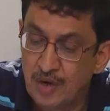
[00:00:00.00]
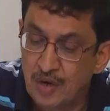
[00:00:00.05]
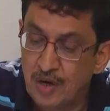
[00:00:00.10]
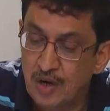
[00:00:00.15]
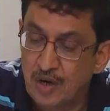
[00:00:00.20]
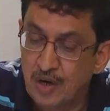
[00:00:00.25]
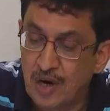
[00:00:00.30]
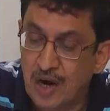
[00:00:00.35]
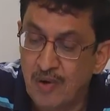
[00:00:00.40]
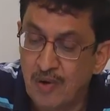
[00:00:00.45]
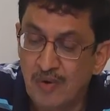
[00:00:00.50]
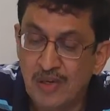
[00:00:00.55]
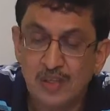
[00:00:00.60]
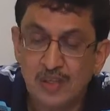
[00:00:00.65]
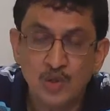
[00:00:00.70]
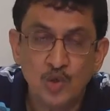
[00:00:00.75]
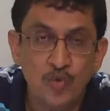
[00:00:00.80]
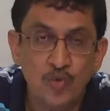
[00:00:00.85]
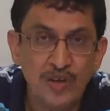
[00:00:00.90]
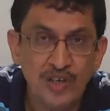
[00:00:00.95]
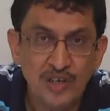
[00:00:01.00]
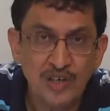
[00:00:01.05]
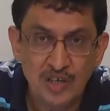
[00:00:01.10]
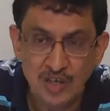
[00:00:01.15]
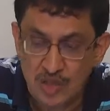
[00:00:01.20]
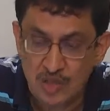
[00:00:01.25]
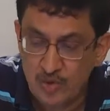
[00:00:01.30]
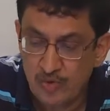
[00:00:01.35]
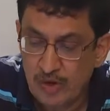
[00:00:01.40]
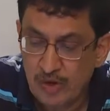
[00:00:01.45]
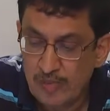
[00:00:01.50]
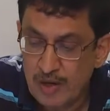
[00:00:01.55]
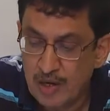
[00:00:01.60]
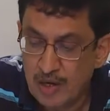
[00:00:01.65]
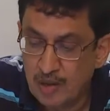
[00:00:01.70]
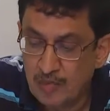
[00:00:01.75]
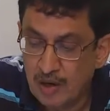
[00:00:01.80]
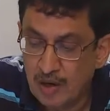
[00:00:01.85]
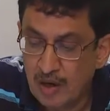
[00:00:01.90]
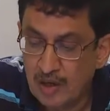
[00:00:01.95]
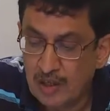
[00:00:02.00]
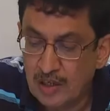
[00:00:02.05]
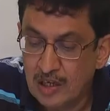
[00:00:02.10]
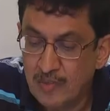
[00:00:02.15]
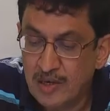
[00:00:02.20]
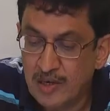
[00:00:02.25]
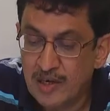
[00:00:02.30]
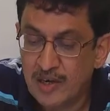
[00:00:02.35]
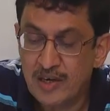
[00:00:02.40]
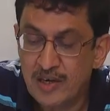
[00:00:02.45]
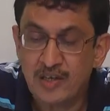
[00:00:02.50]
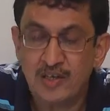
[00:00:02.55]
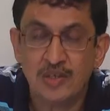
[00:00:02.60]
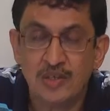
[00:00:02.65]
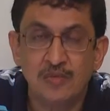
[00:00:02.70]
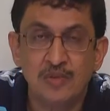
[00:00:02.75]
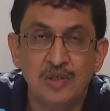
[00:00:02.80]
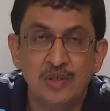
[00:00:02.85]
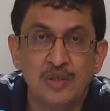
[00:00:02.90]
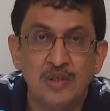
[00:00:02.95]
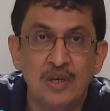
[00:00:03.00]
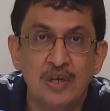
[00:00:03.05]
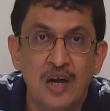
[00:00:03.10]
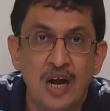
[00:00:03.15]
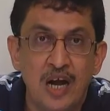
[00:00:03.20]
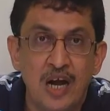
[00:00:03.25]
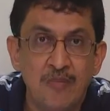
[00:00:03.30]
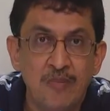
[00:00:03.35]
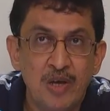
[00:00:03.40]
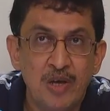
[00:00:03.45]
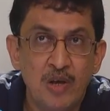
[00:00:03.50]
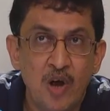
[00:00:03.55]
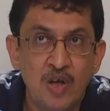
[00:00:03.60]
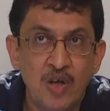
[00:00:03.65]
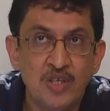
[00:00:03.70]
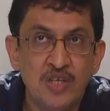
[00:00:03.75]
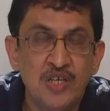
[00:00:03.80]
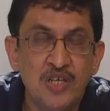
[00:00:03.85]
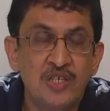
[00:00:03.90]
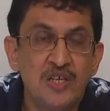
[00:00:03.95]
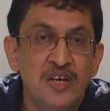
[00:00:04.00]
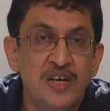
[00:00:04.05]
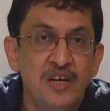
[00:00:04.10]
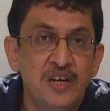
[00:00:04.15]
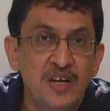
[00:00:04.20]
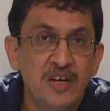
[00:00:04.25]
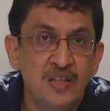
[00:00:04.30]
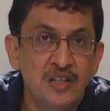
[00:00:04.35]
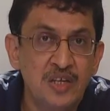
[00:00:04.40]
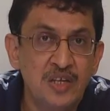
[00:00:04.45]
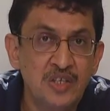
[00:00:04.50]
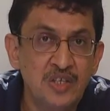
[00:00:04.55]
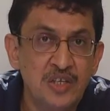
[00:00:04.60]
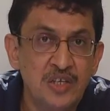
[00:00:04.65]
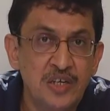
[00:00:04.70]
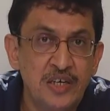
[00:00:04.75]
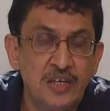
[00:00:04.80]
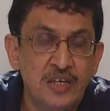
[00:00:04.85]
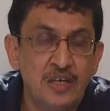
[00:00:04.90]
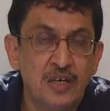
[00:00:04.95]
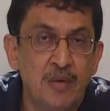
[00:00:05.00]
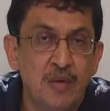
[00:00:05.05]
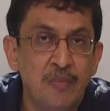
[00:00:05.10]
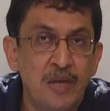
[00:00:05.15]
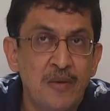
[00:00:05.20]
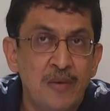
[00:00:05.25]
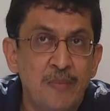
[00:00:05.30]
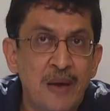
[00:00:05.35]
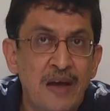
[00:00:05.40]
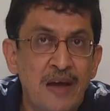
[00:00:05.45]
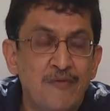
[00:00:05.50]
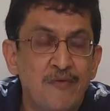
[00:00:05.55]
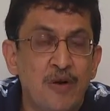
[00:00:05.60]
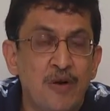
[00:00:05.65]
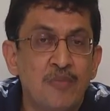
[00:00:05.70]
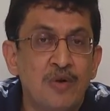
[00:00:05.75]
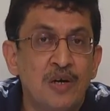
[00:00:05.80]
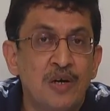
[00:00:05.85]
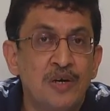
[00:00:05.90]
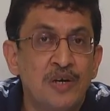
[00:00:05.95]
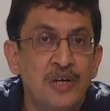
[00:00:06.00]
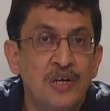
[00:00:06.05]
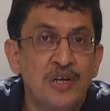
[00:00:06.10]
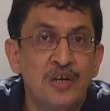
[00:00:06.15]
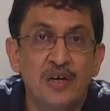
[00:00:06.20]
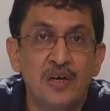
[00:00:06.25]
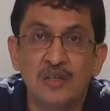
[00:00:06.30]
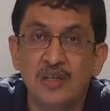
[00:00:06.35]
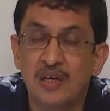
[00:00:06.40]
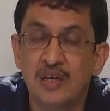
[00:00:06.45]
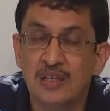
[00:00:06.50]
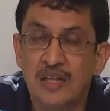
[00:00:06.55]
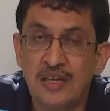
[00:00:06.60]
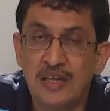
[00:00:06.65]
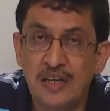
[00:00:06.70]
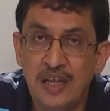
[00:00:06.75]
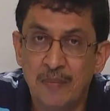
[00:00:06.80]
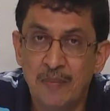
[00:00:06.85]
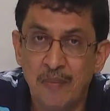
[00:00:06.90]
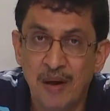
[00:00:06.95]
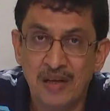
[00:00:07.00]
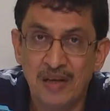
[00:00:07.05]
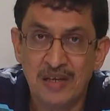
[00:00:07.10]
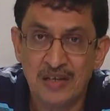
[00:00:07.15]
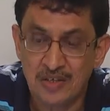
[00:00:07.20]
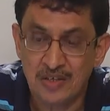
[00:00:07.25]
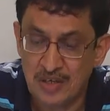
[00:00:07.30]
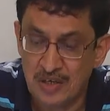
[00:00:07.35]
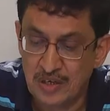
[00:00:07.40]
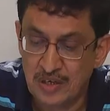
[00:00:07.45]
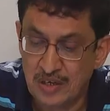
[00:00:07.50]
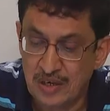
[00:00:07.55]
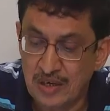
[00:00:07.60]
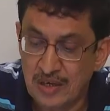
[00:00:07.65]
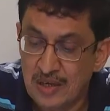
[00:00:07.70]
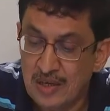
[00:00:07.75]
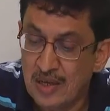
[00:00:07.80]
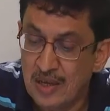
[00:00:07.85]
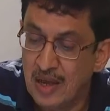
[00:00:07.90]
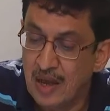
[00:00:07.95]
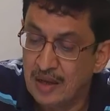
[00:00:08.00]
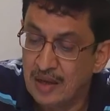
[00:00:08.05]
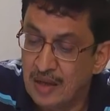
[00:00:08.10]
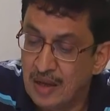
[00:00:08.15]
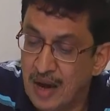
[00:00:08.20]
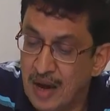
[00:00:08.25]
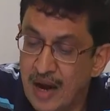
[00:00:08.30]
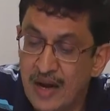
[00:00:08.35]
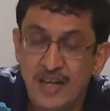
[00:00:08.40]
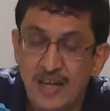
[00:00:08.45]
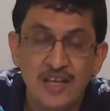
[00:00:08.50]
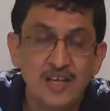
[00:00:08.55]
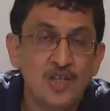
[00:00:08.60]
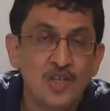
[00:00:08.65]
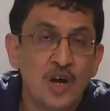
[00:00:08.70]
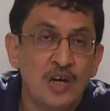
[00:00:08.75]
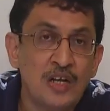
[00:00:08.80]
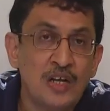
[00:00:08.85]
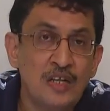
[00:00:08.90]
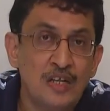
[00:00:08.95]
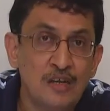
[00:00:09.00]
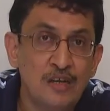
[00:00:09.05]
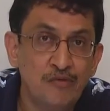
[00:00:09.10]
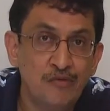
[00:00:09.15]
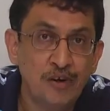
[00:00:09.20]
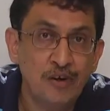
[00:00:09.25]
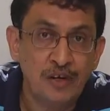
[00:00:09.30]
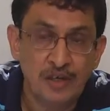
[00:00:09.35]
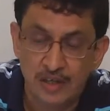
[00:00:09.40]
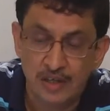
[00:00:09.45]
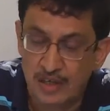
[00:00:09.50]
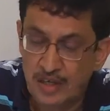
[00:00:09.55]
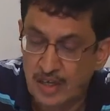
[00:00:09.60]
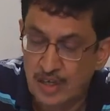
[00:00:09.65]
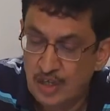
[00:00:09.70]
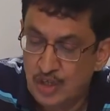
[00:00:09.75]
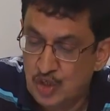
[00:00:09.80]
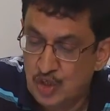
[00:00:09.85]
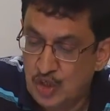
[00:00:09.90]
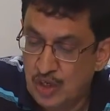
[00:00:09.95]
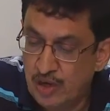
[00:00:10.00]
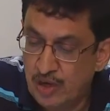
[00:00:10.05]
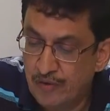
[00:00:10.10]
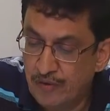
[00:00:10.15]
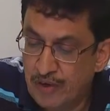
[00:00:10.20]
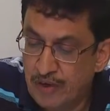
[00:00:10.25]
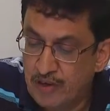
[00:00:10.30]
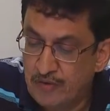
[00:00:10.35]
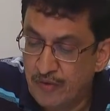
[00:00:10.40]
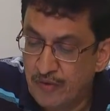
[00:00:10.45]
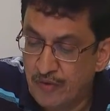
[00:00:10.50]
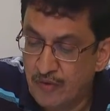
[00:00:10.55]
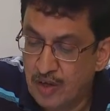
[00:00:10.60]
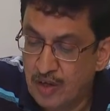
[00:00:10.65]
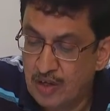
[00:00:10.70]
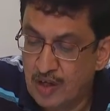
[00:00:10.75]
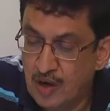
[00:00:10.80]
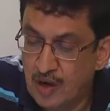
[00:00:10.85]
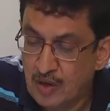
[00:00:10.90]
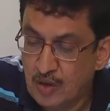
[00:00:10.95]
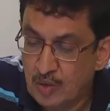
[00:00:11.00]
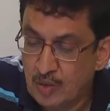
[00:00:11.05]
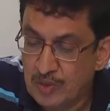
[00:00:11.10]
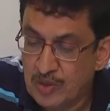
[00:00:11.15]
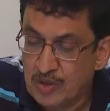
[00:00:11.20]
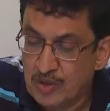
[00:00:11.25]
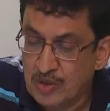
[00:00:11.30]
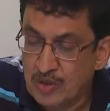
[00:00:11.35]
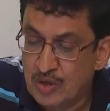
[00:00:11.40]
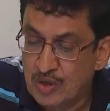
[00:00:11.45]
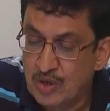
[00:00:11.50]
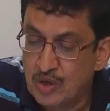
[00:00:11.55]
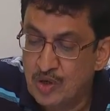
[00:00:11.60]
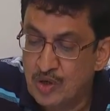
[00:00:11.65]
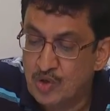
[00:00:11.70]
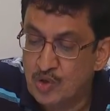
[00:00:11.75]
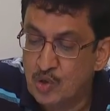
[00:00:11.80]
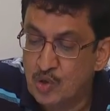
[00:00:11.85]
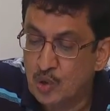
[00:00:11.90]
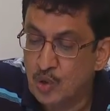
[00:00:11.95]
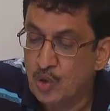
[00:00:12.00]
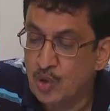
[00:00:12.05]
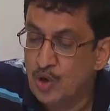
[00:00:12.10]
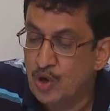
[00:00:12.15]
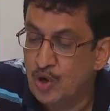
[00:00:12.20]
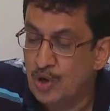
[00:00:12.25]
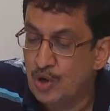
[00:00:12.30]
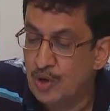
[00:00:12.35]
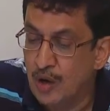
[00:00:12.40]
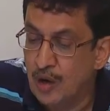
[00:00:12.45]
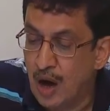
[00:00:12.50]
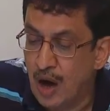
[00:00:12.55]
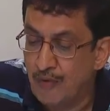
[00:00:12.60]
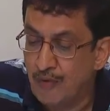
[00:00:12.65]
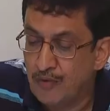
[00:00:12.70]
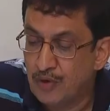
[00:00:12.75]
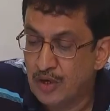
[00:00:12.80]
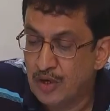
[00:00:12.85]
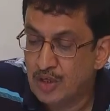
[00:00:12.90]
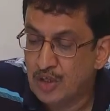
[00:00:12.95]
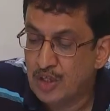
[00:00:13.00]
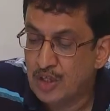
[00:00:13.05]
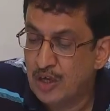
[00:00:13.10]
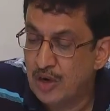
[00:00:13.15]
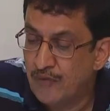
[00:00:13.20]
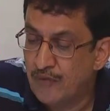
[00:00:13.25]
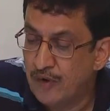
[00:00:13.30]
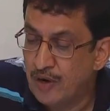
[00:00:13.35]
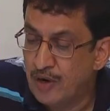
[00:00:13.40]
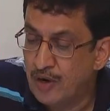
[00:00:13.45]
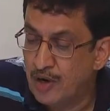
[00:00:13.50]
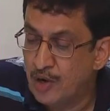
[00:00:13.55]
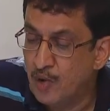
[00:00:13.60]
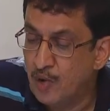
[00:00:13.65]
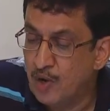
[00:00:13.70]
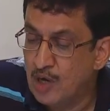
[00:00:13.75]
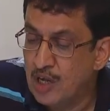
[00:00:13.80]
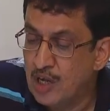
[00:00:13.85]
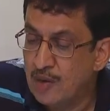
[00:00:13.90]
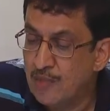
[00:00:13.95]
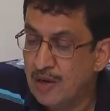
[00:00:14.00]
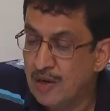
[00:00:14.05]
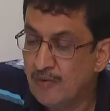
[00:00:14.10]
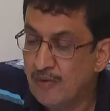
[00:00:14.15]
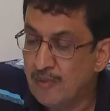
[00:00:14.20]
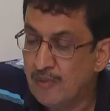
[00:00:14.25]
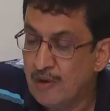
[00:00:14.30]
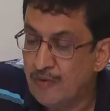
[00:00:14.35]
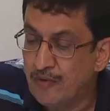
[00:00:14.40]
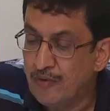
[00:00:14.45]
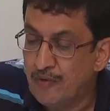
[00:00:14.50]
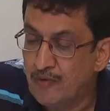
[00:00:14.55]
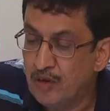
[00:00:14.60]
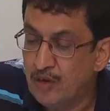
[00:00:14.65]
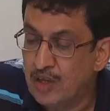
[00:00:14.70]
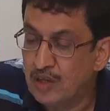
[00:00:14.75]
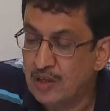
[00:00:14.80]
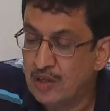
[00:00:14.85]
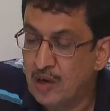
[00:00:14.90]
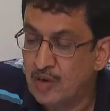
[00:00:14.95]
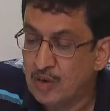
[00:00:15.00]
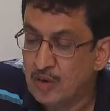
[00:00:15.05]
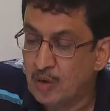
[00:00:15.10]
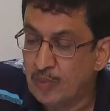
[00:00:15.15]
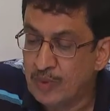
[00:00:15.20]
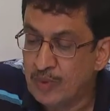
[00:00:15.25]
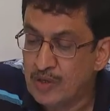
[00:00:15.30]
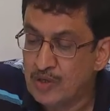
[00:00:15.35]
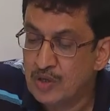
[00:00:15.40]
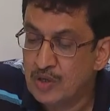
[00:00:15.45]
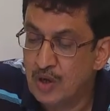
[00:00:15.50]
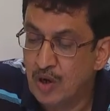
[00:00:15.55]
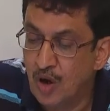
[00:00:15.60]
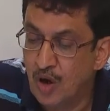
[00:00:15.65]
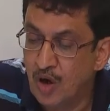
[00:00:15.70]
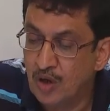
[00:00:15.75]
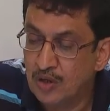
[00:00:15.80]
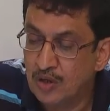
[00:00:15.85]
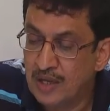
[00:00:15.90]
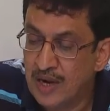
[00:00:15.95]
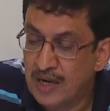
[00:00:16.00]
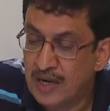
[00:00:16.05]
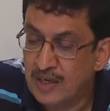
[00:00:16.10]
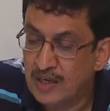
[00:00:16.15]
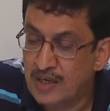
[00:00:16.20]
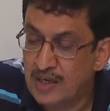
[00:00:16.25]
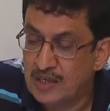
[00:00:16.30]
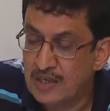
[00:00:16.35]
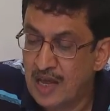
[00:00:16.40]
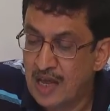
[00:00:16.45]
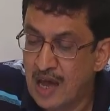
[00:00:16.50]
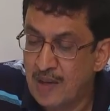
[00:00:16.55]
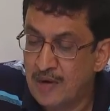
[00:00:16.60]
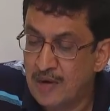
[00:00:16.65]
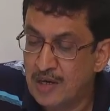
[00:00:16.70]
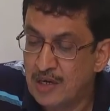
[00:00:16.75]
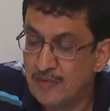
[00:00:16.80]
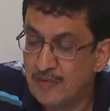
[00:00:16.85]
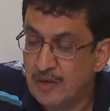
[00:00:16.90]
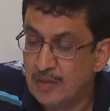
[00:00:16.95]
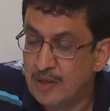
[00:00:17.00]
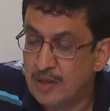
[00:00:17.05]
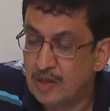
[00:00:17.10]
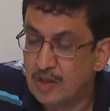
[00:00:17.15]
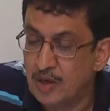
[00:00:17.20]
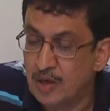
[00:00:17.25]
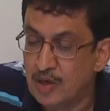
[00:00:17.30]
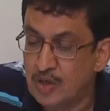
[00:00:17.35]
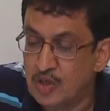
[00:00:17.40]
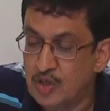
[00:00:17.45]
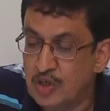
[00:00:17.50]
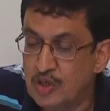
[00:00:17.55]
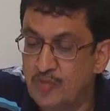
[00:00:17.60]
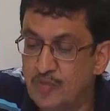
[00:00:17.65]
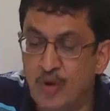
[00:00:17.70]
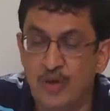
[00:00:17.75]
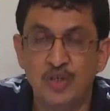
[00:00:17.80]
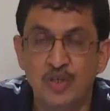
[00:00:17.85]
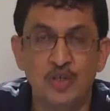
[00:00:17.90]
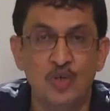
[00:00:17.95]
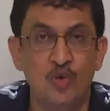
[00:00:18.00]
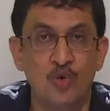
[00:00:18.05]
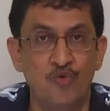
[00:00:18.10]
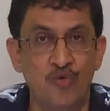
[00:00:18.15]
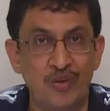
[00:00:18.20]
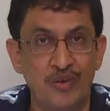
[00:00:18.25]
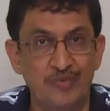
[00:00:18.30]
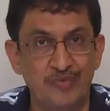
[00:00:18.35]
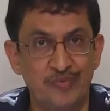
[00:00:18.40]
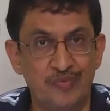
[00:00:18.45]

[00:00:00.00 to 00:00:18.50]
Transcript: Travel souvenirs will become unlimited exempt. And because he is Indian resident coming back from country other than Nepal, etc., and he is not an infant, his GFA is 50,000 rupees. So after GFA, dutiable will be 15,000 rupees. On that, his liability will be 36.05.